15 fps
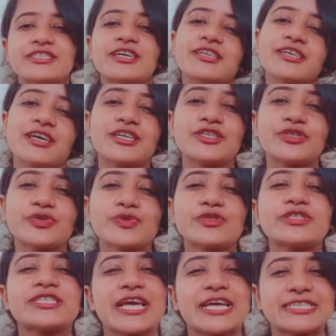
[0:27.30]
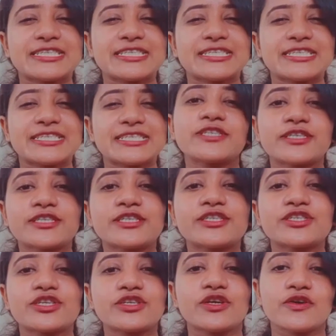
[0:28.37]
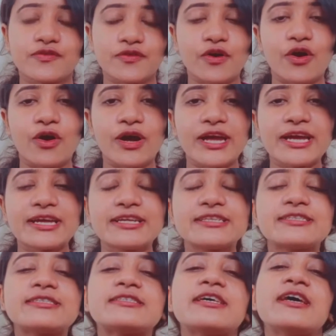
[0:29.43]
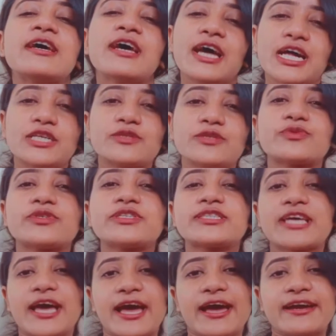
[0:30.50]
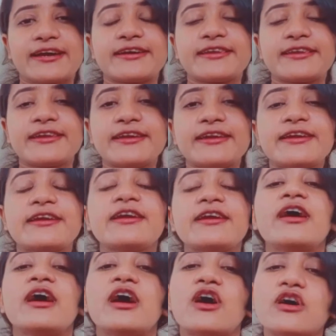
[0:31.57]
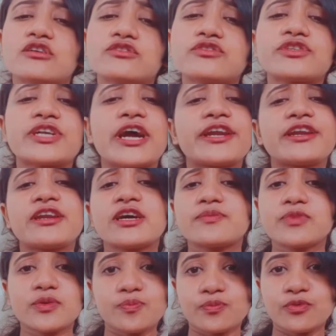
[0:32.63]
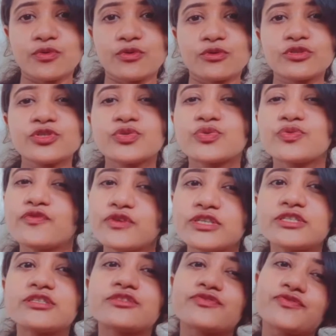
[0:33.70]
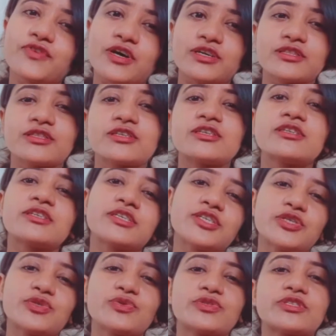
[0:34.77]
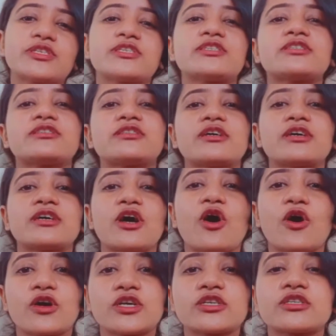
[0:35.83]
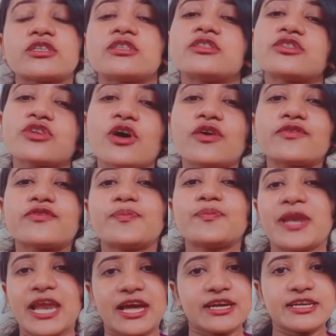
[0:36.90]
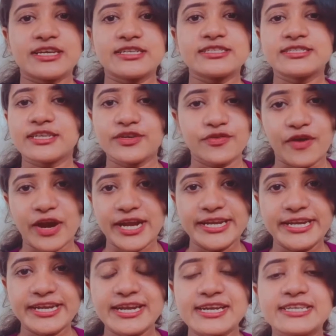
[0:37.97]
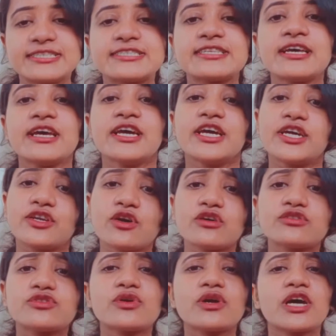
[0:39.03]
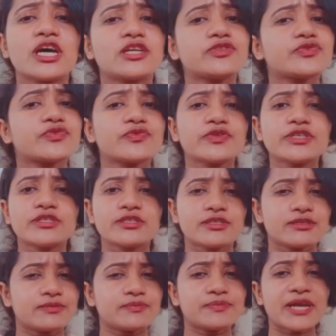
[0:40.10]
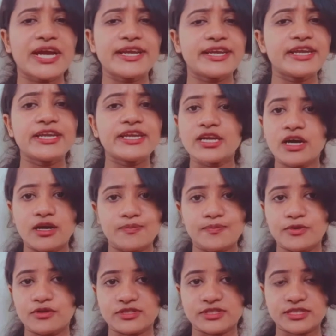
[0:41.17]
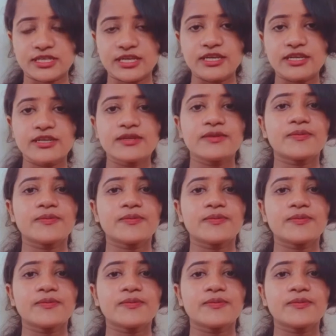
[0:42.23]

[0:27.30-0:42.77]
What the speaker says: and controls excessive secretion of oils, helps with acne, also tighten up the pores, which further reduces the occurrence of blackheads and whiteheads. It also helps with brightening up your skin.